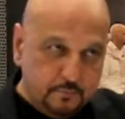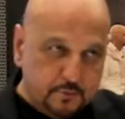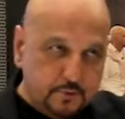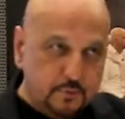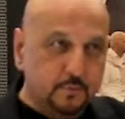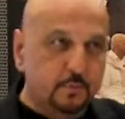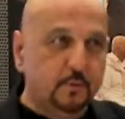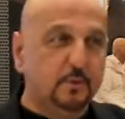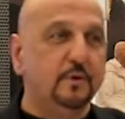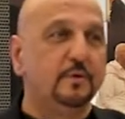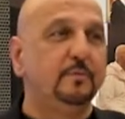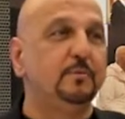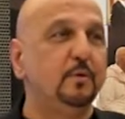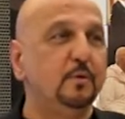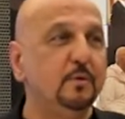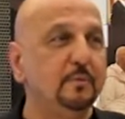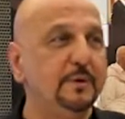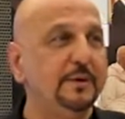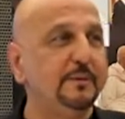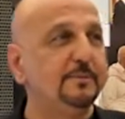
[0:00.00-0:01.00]
to more and
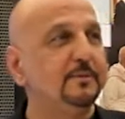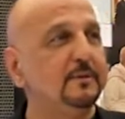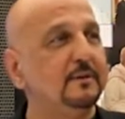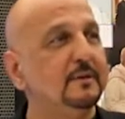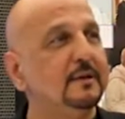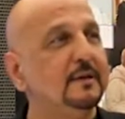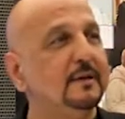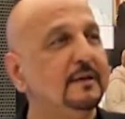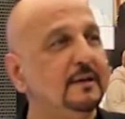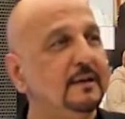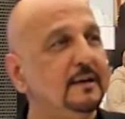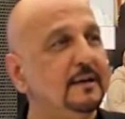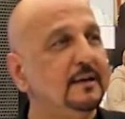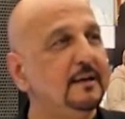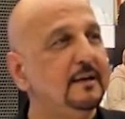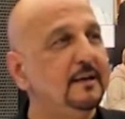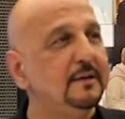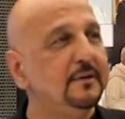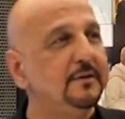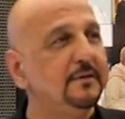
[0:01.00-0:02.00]
more people.
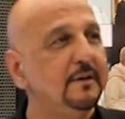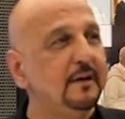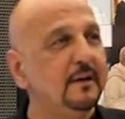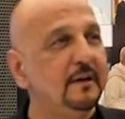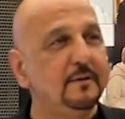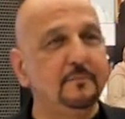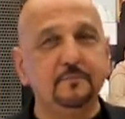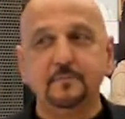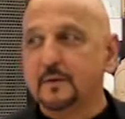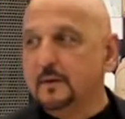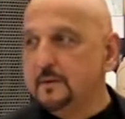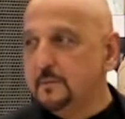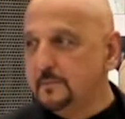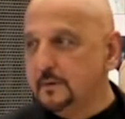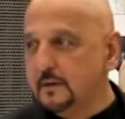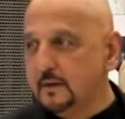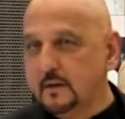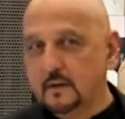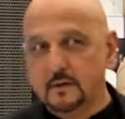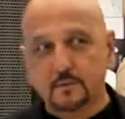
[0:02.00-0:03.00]
And
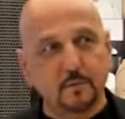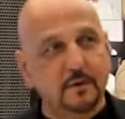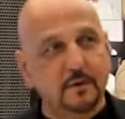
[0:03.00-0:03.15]
Bernard